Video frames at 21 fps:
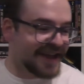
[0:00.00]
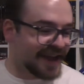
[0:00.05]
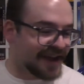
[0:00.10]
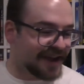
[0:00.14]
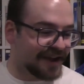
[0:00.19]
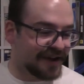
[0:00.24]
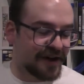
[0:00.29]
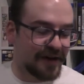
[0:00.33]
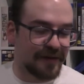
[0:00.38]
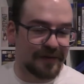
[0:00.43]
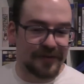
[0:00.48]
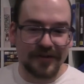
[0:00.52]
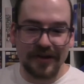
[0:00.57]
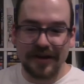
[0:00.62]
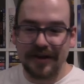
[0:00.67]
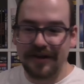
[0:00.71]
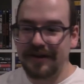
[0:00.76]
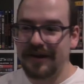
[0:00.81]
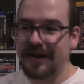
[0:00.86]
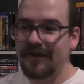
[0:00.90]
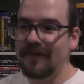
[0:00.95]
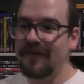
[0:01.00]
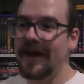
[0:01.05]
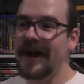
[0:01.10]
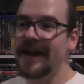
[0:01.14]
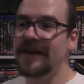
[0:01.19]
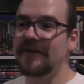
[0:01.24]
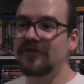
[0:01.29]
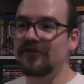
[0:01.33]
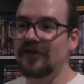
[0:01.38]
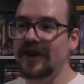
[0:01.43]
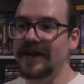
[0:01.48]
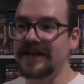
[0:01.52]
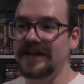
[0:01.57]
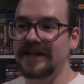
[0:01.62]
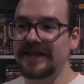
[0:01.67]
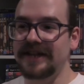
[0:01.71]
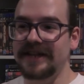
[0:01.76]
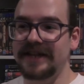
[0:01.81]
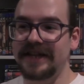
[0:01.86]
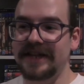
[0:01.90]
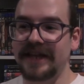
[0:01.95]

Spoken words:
If I had traded in,